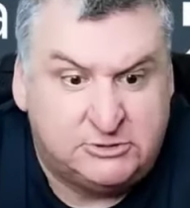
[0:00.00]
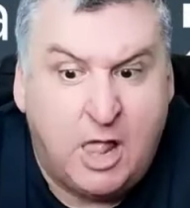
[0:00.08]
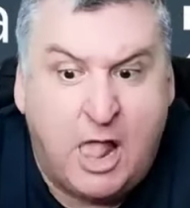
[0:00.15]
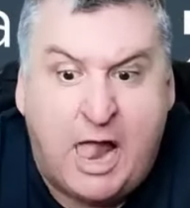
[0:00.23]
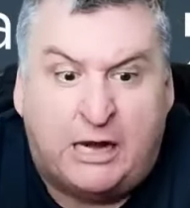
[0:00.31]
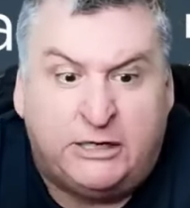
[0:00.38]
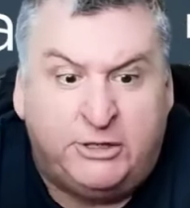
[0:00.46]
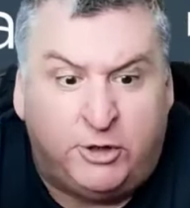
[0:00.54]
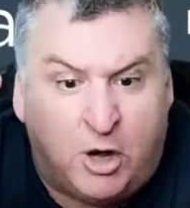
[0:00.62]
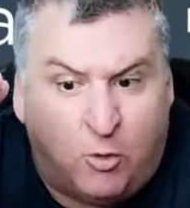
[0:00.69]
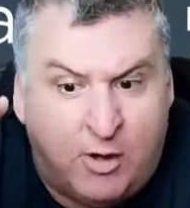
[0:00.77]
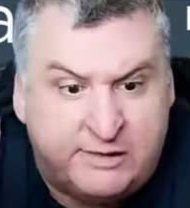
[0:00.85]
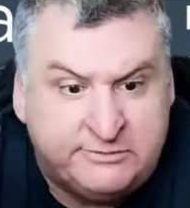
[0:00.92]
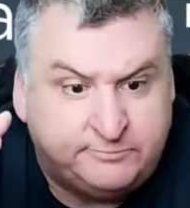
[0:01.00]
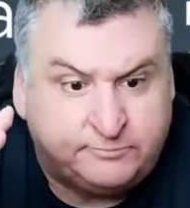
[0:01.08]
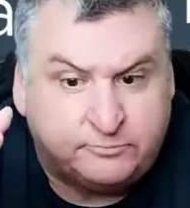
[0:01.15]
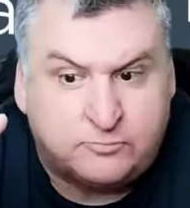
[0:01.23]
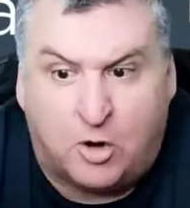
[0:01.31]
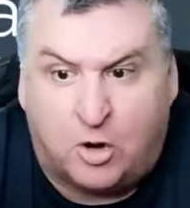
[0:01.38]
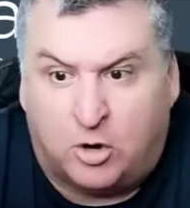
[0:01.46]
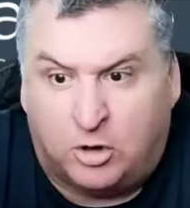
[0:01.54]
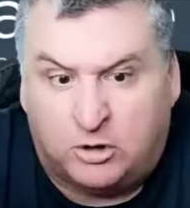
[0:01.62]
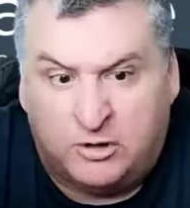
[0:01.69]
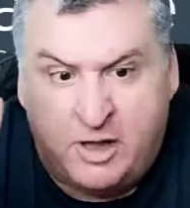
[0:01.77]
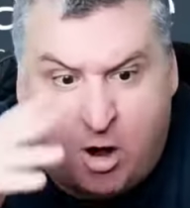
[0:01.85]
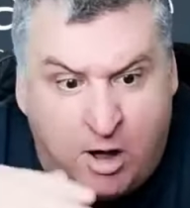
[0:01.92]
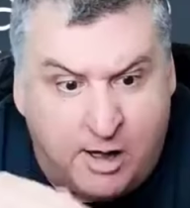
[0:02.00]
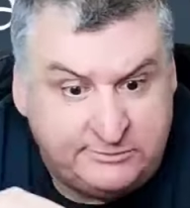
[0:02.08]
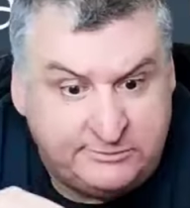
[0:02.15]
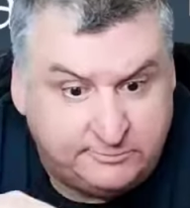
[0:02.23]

And you know what? Early on,